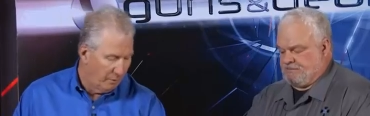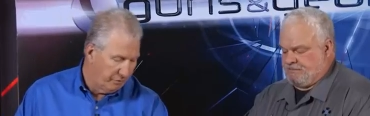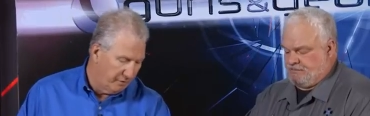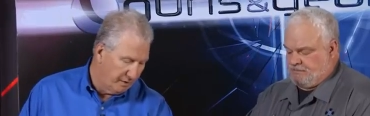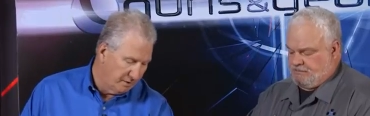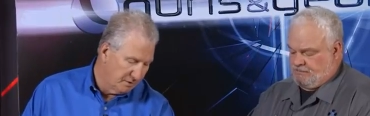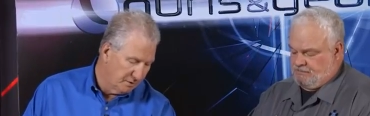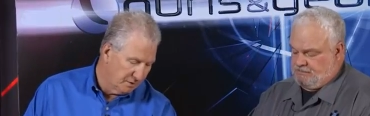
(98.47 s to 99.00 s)

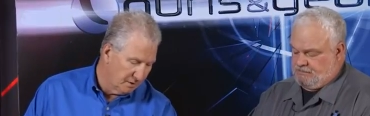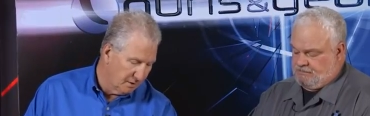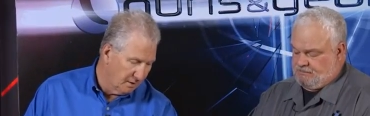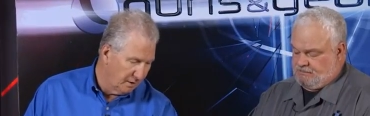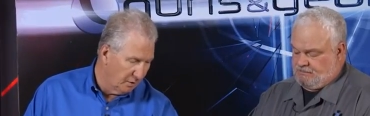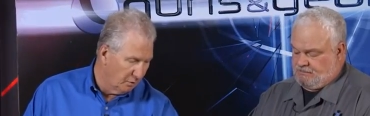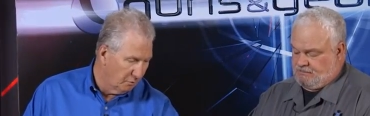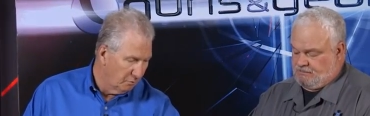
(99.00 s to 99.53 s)
Speaker 1: with this.
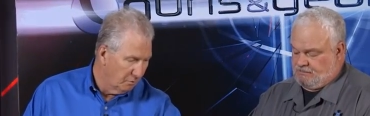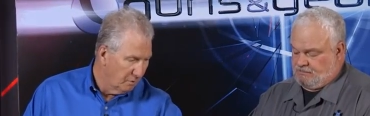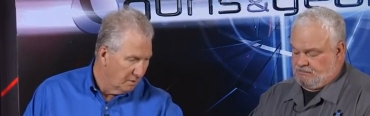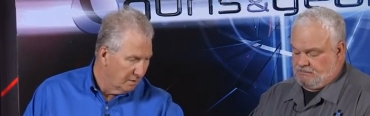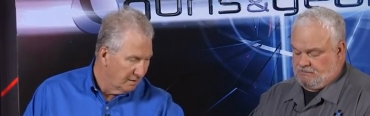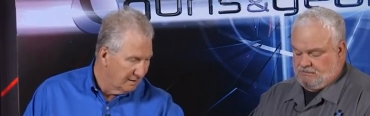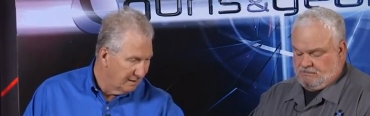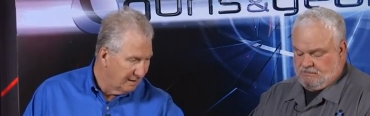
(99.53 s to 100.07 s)
Uh, you know,
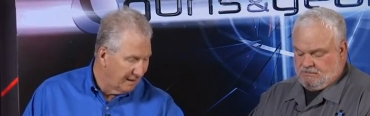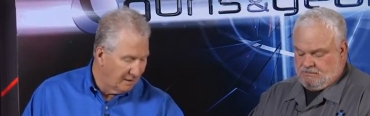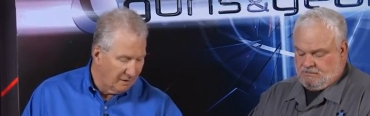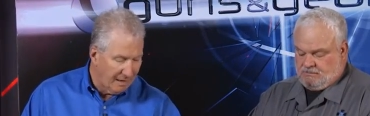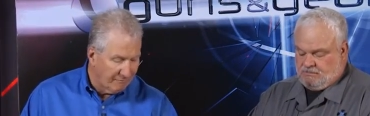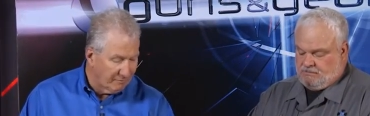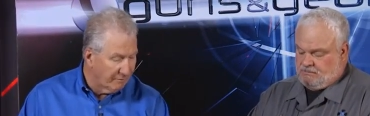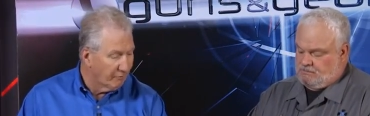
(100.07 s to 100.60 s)
and
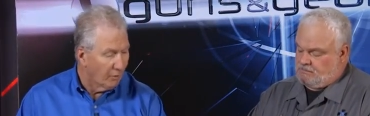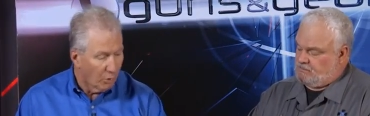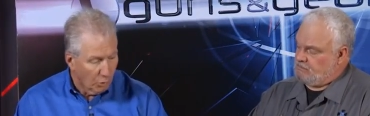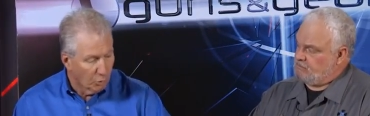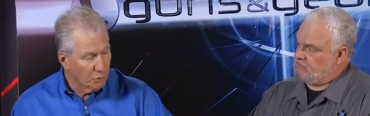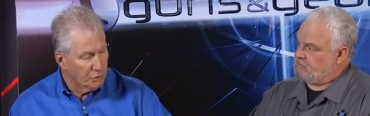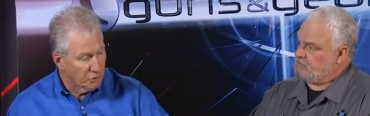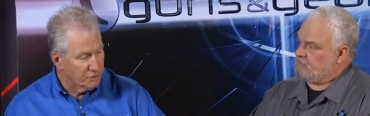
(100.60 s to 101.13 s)
you have different
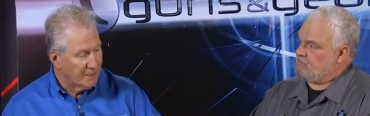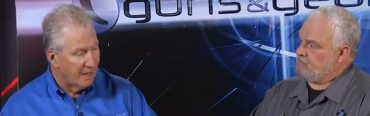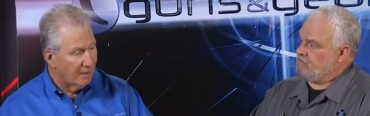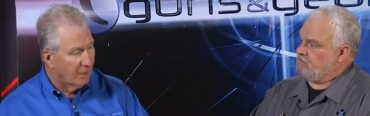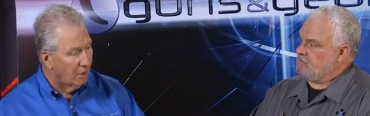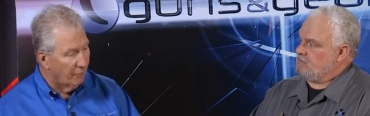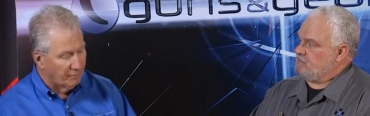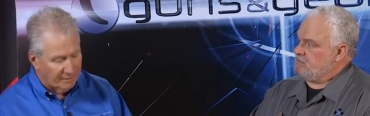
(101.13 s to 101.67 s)
holsters
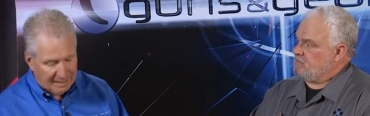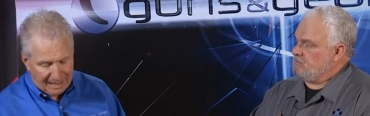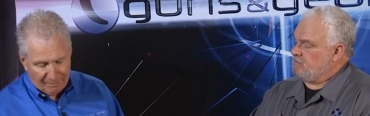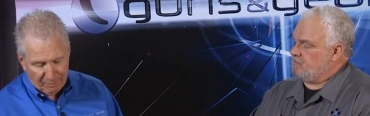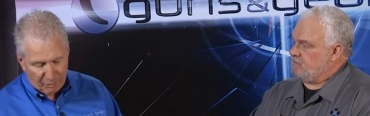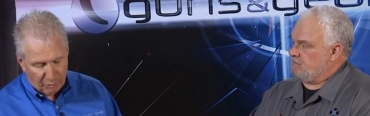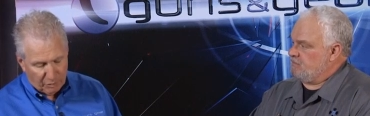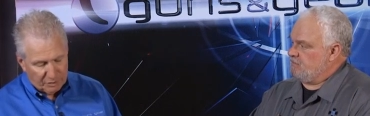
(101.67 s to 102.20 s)
out all the
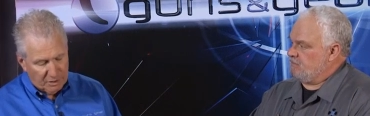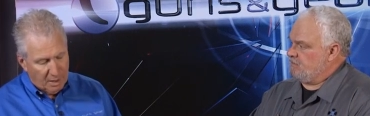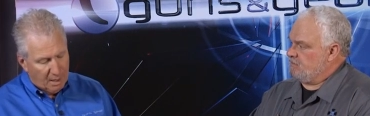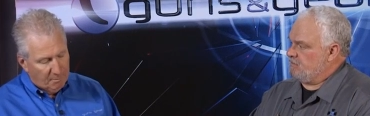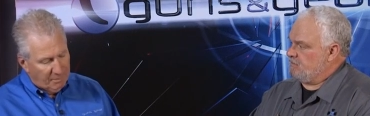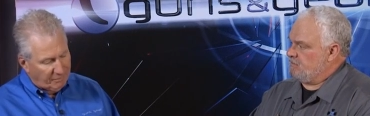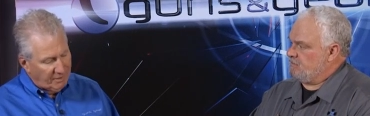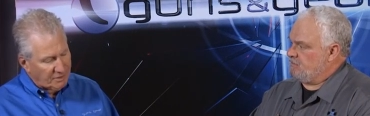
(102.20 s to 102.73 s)
time, of course.
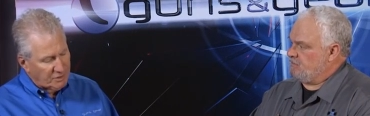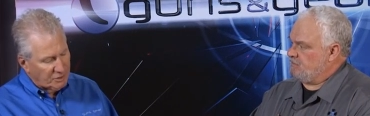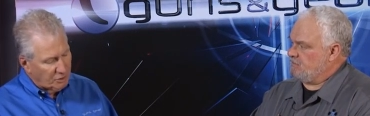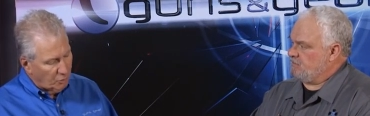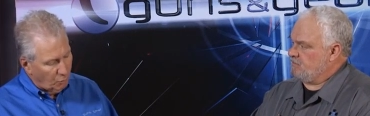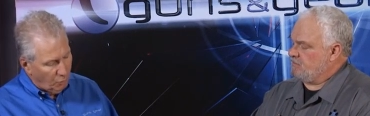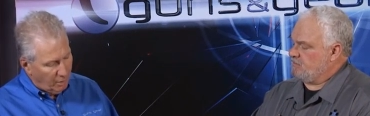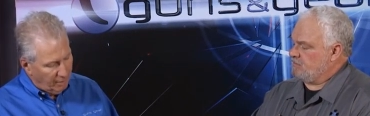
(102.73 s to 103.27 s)
But this
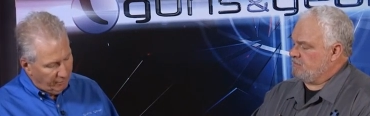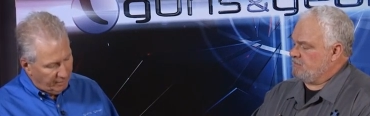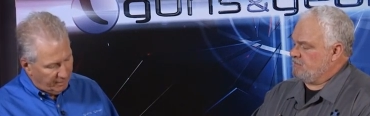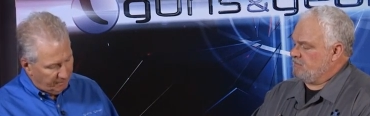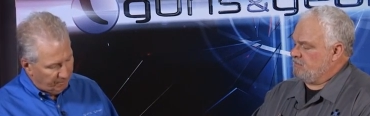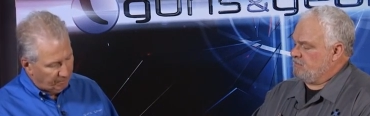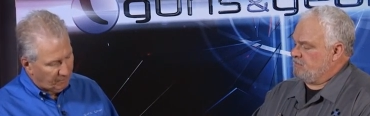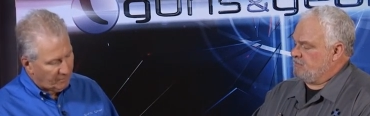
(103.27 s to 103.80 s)
is the one
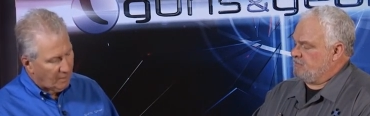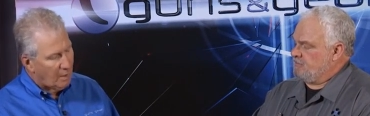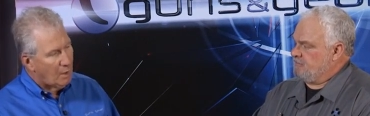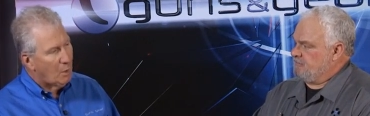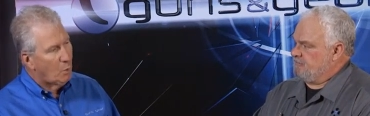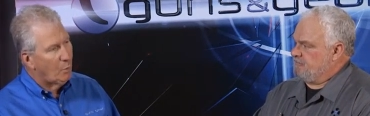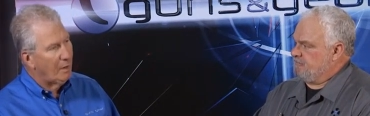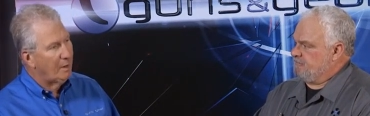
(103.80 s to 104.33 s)
that
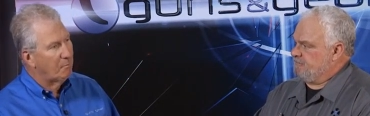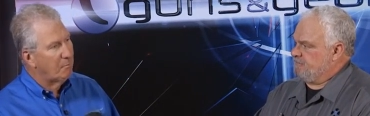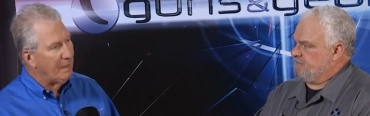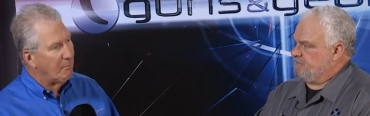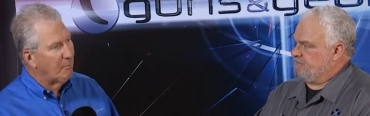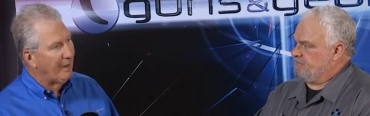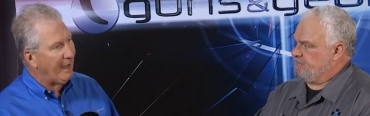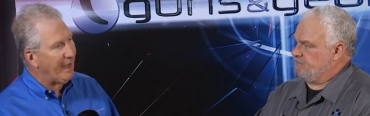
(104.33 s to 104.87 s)
when
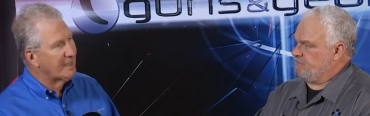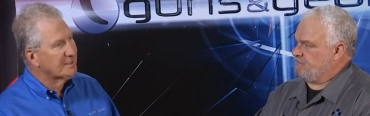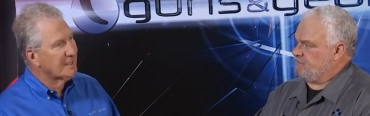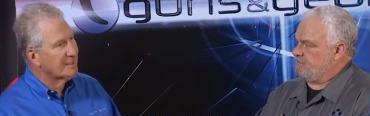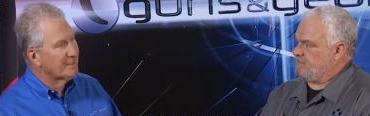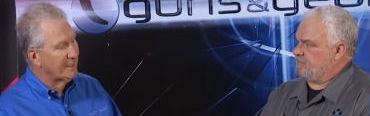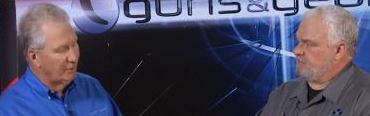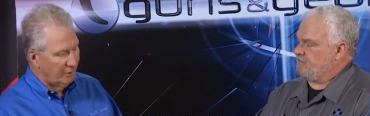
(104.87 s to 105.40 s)
people
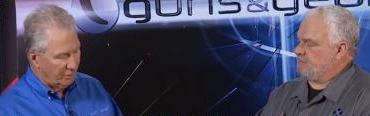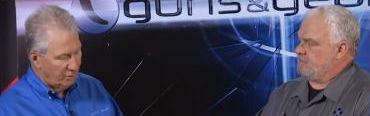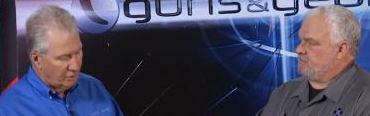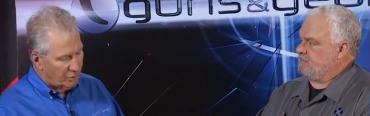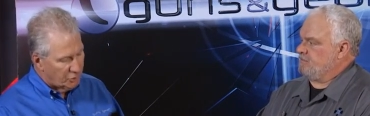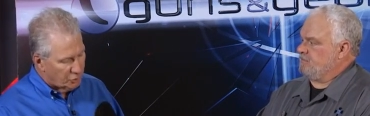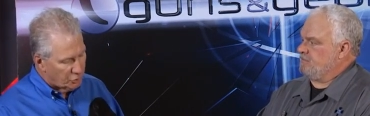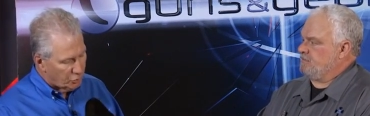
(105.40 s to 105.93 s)
ask, I say, look,
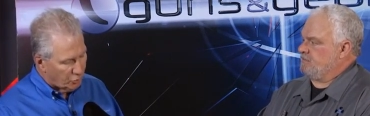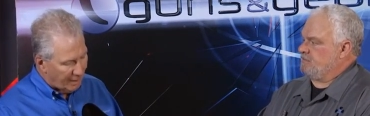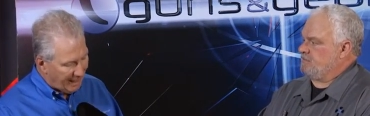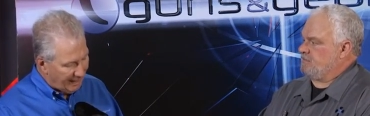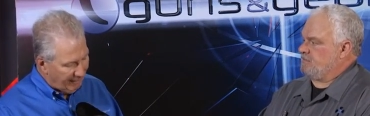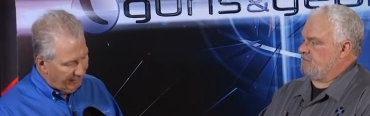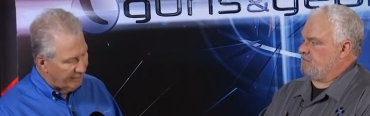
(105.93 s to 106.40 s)
try